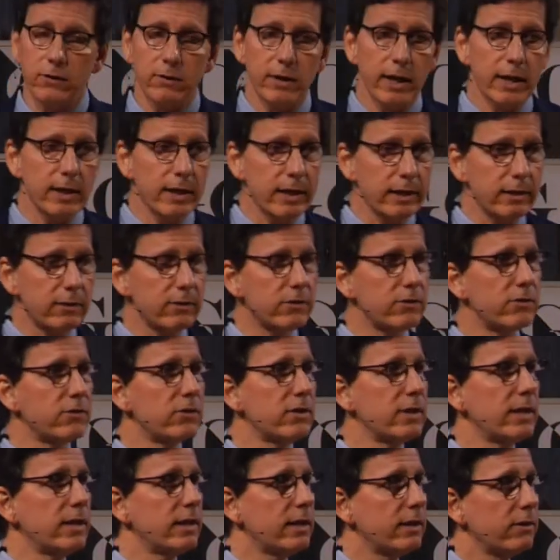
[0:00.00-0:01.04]
here. I like to
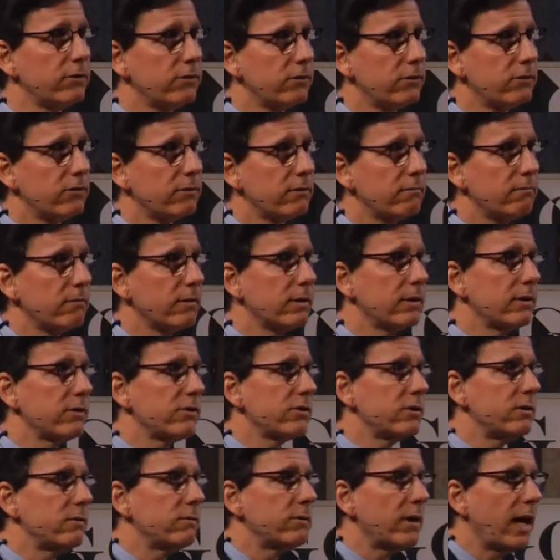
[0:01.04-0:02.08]
see it as
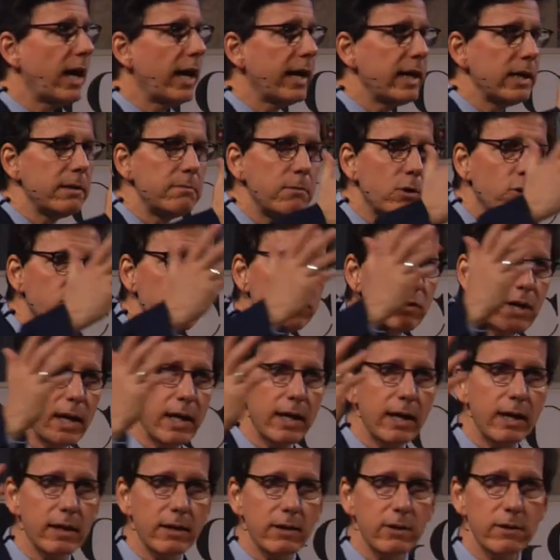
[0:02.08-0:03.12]
this divine
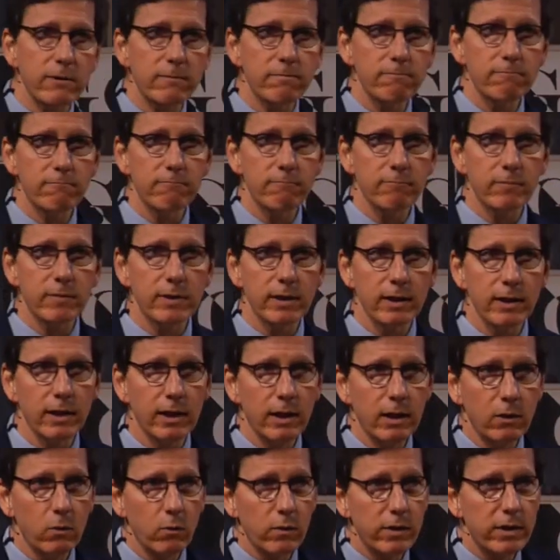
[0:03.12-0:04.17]
mosaic,
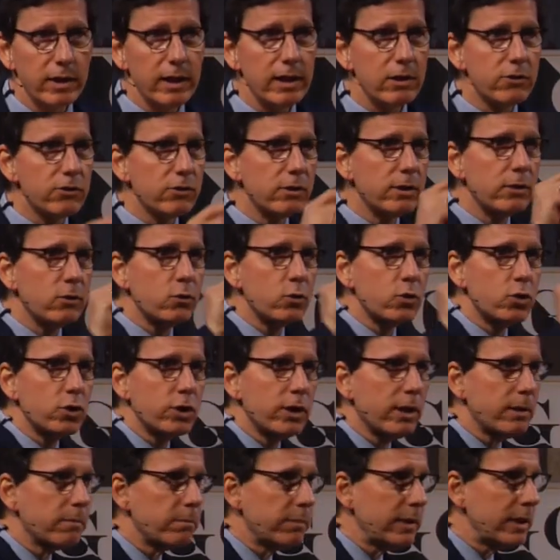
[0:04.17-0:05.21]
with each little
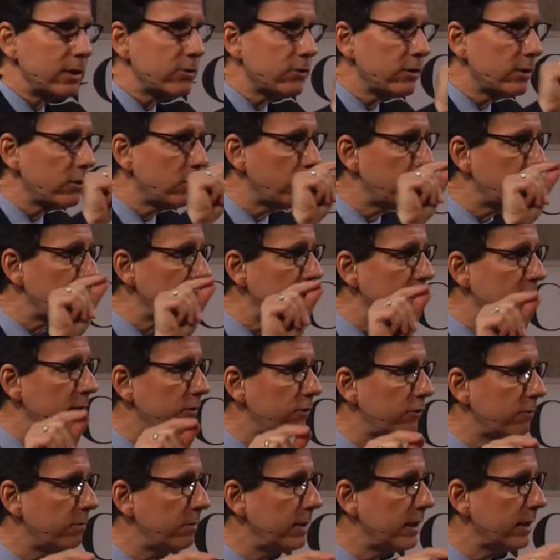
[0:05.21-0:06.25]
chip, each little
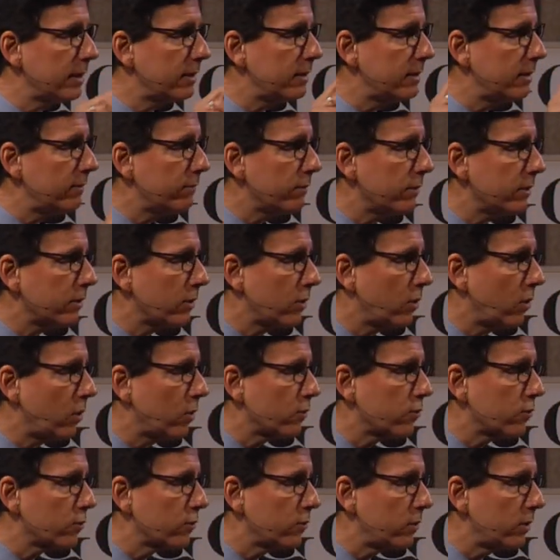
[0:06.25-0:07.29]
piece being a different
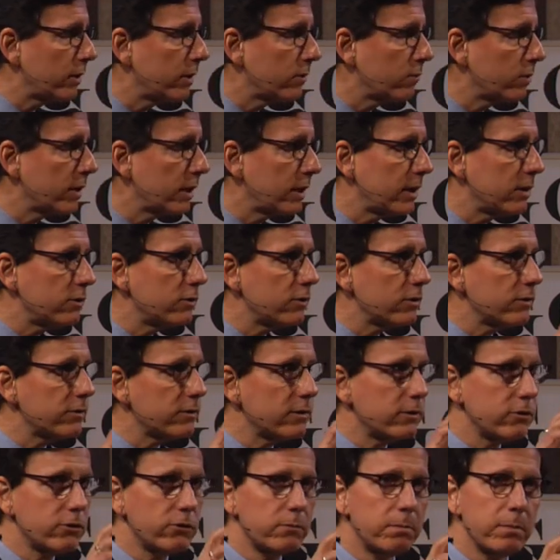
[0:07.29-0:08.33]
cultural and
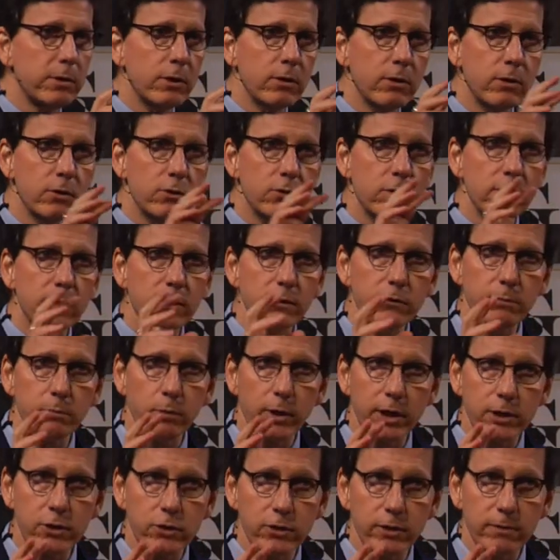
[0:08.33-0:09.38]
religious and spiritual
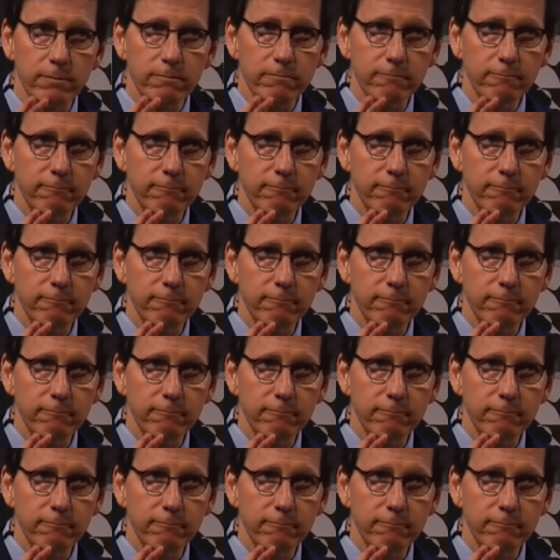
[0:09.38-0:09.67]
expression.